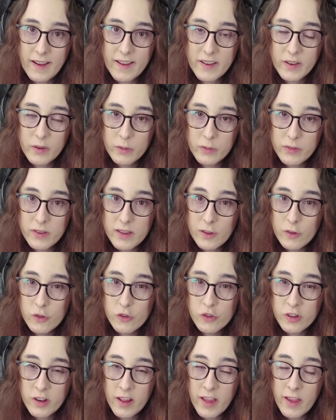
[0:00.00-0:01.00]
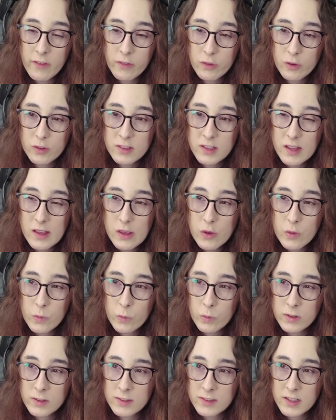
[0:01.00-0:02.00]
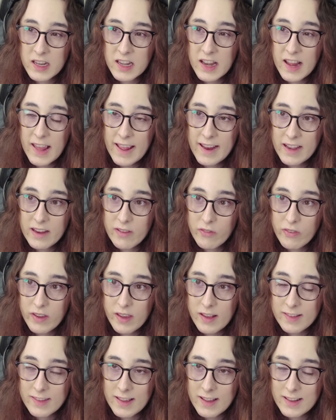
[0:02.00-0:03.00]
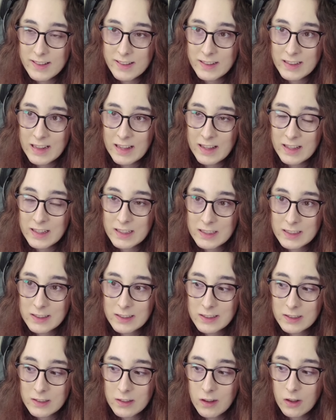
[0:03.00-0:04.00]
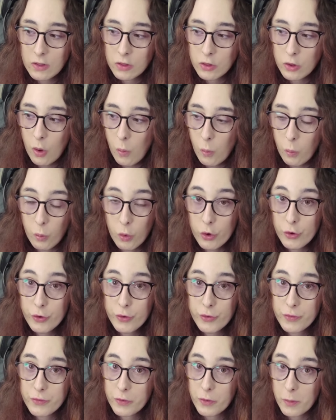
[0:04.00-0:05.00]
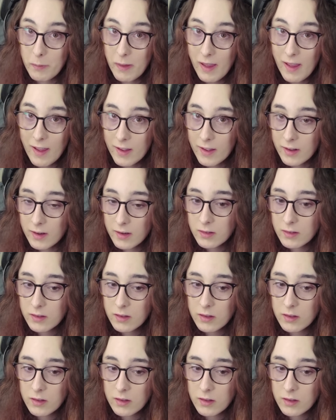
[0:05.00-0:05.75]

I don't think you should ever say you would sign anything. That's like the word for bad.